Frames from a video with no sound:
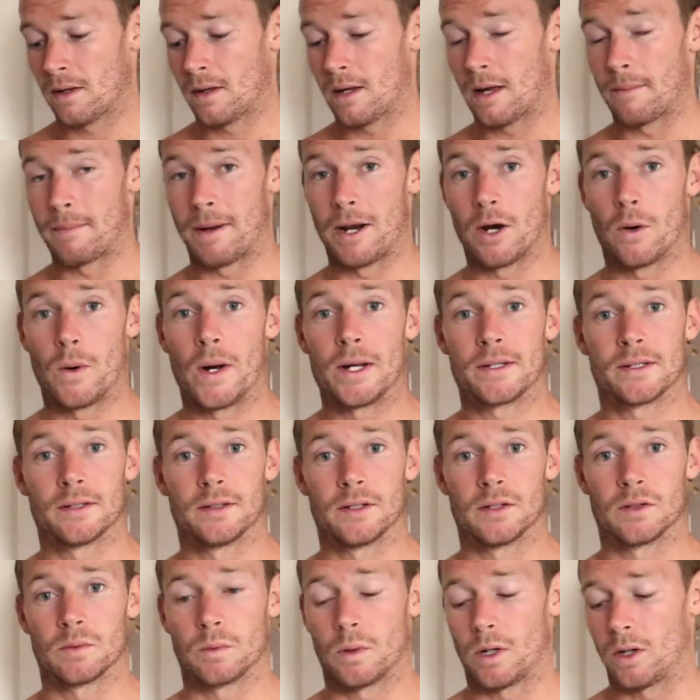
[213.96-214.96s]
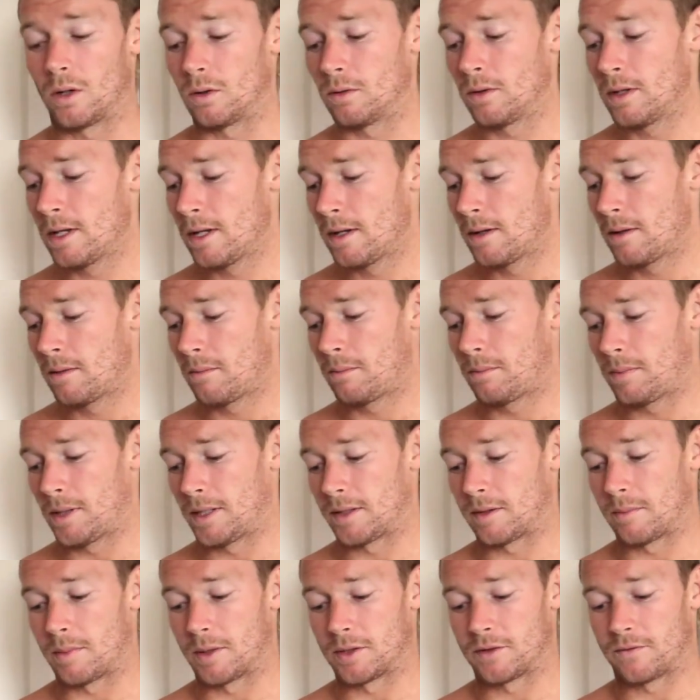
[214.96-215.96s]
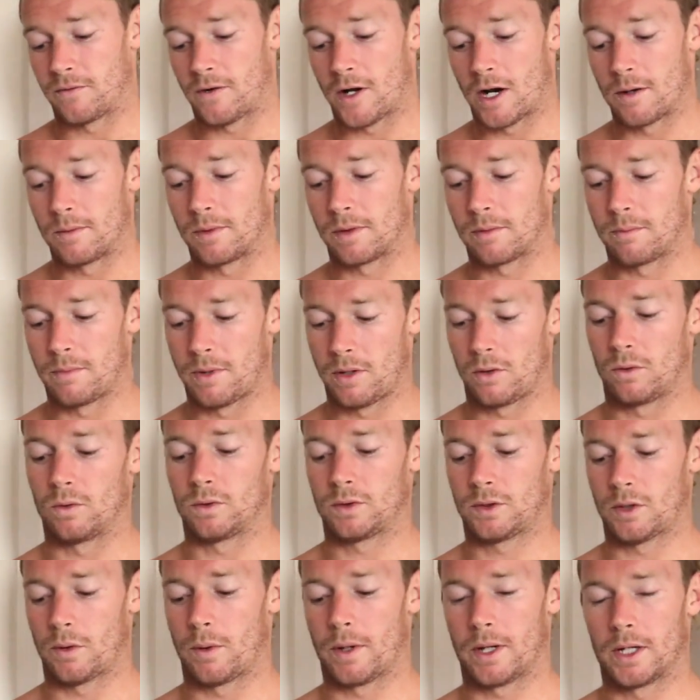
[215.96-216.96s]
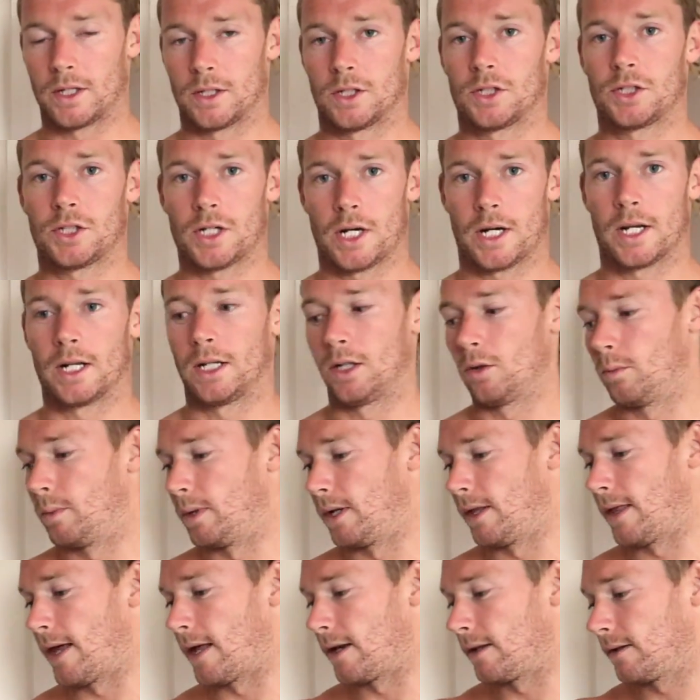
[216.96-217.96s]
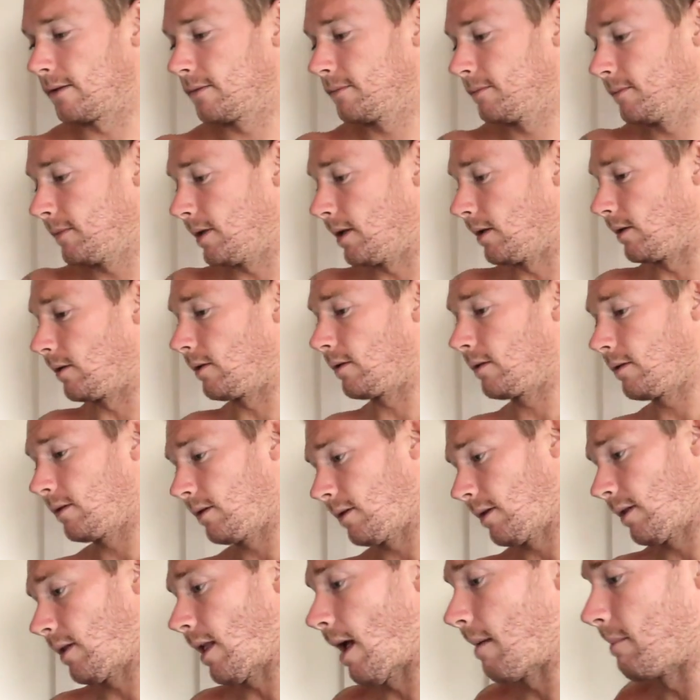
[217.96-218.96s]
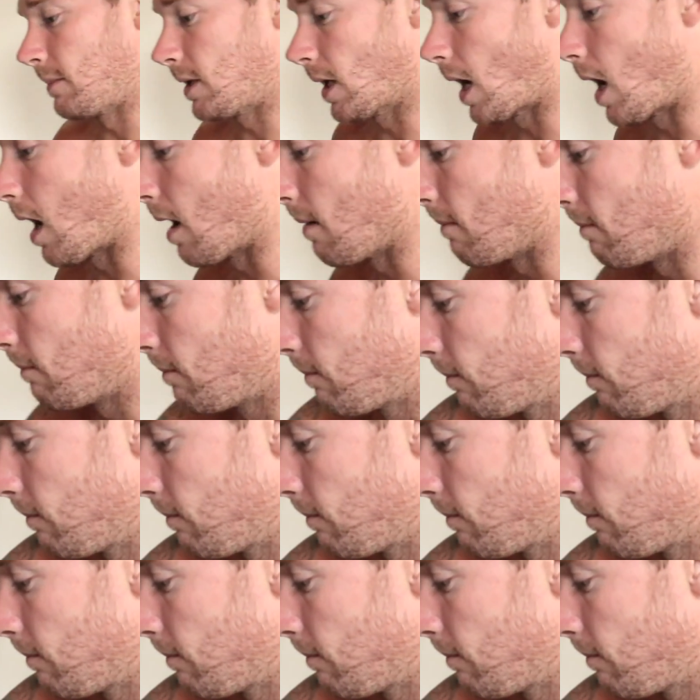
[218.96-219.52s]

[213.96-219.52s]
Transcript: amino acids as well, plus a bunch of vitamins and minerals. So we're gonna just chuck in a little bit of that at the same time.